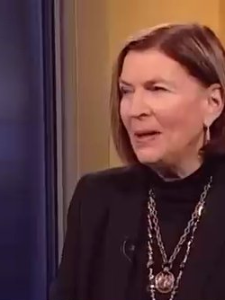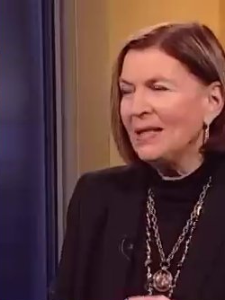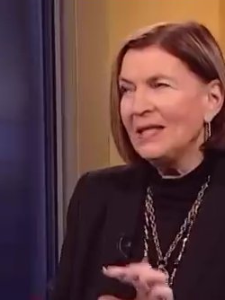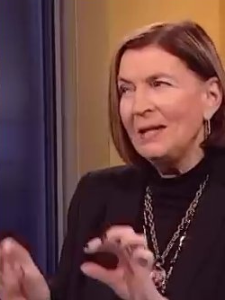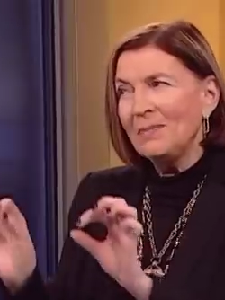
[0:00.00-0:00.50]
but
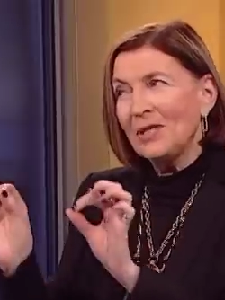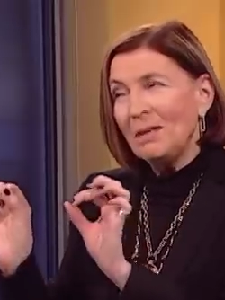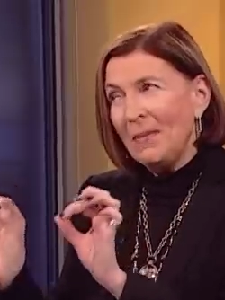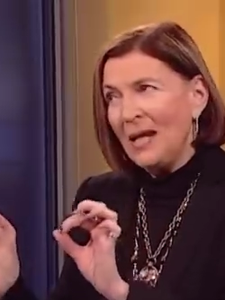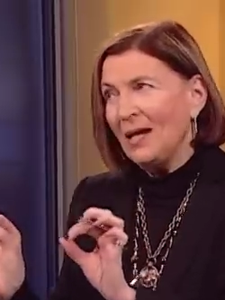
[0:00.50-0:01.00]
it seems
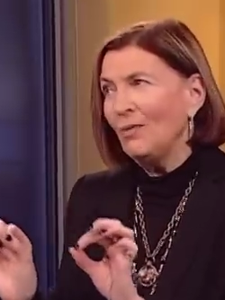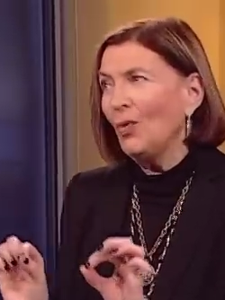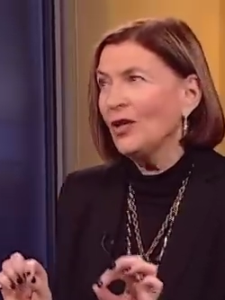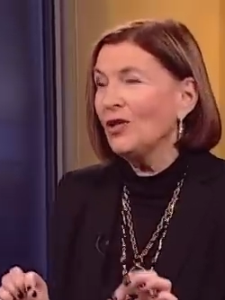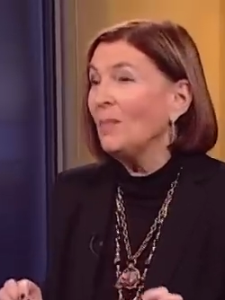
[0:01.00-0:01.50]
to me,
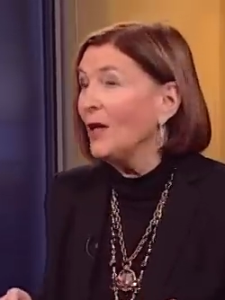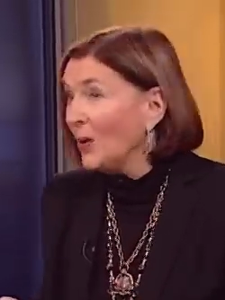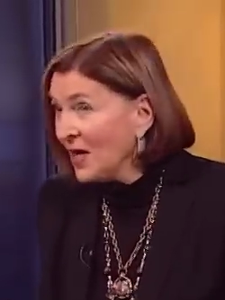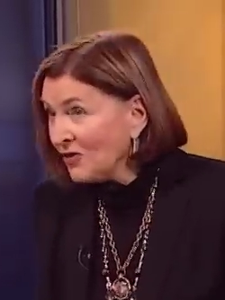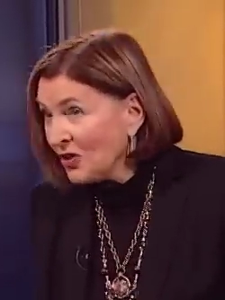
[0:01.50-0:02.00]
watching my
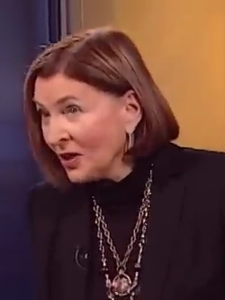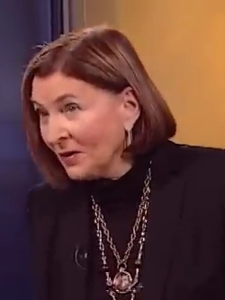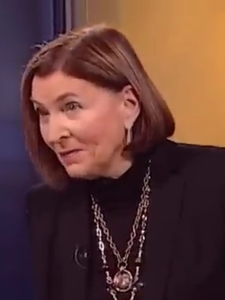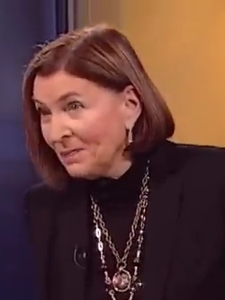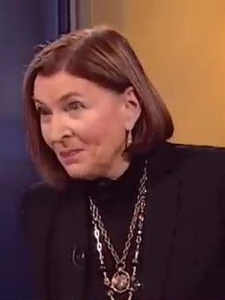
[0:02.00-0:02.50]
grandson.
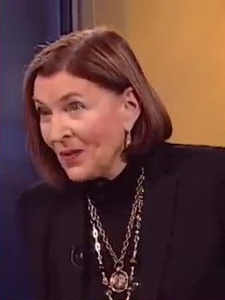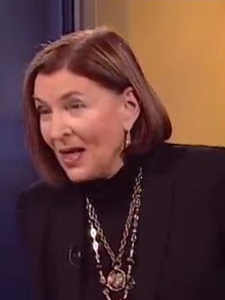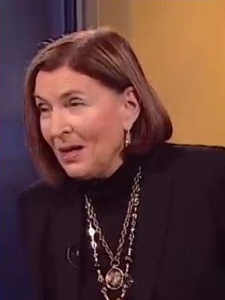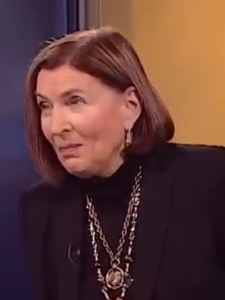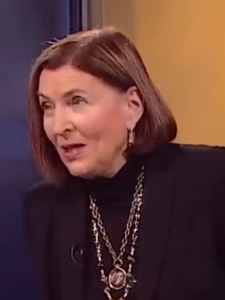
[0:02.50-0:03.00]
Yes
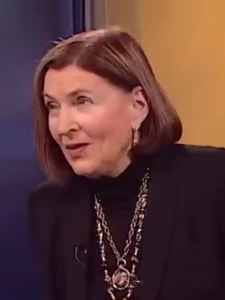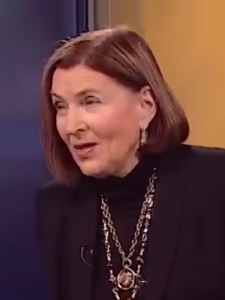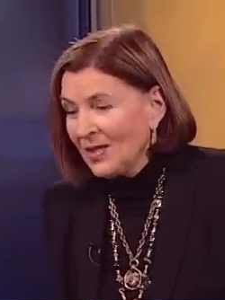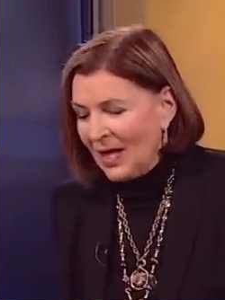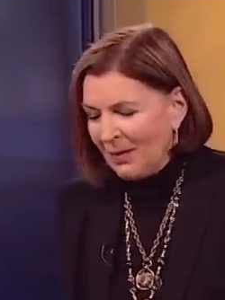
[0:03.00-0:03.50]
play
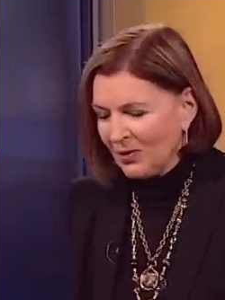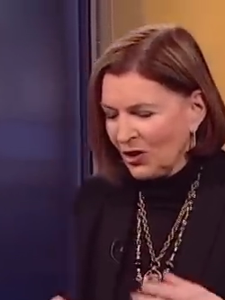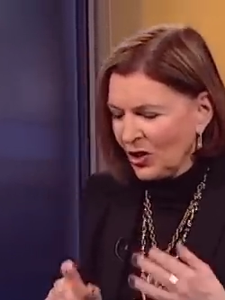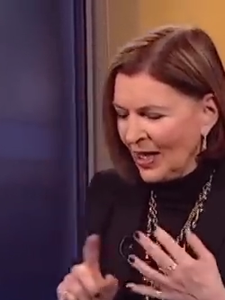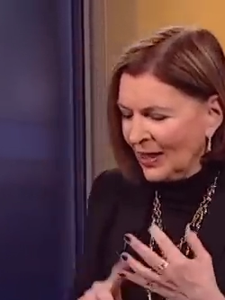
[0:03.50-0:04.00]
these games.
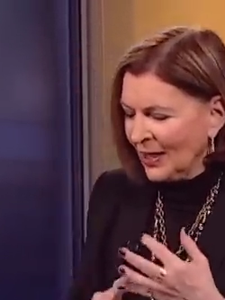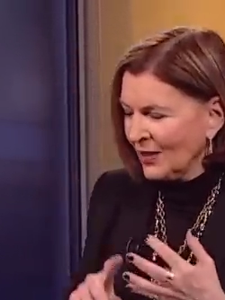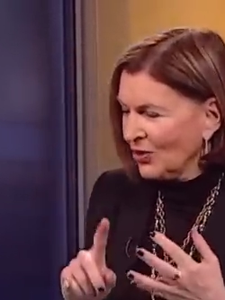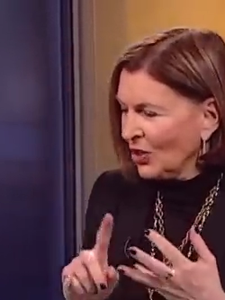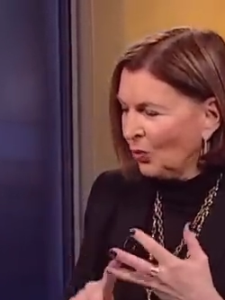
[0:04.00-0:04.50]
There's
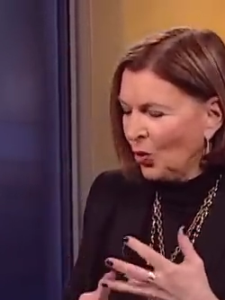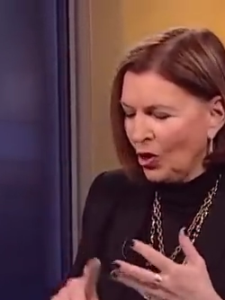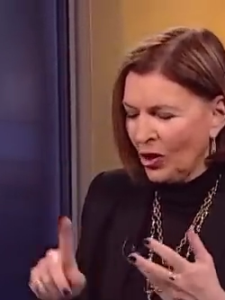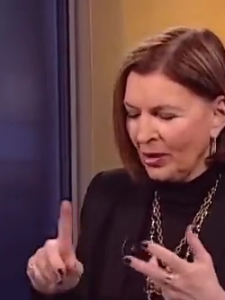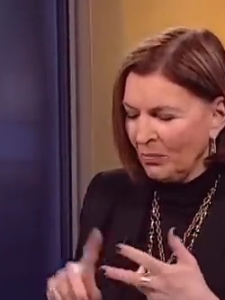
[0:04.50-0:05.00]
aliens and
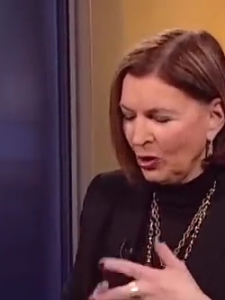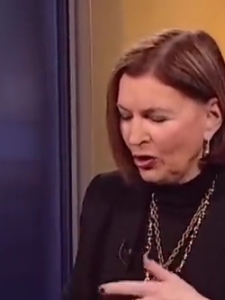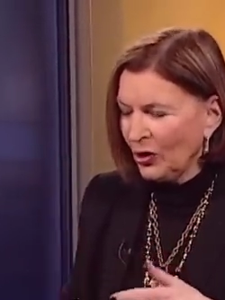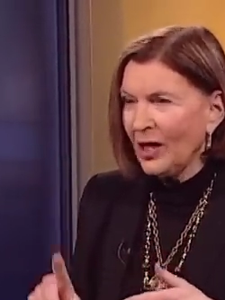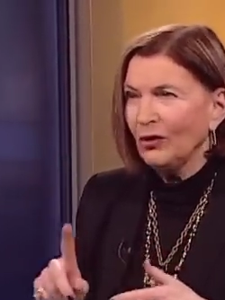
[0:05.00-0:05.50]
war and
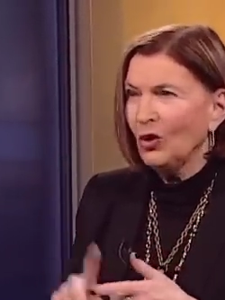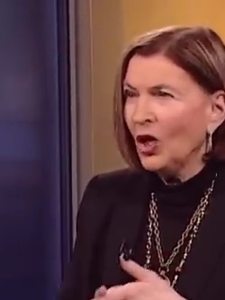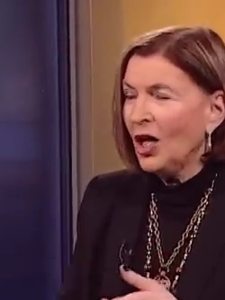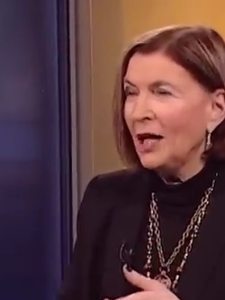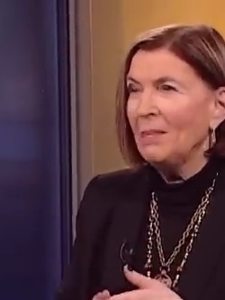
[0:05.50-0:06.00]
murder and
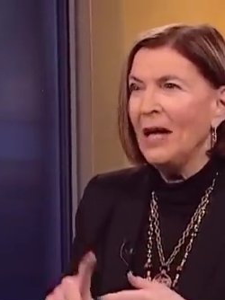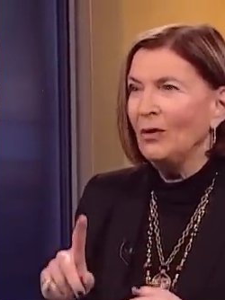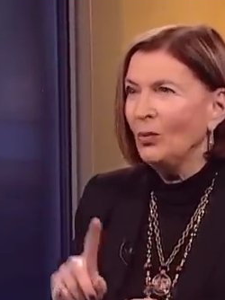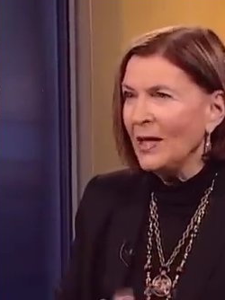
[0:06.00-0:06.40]
crime and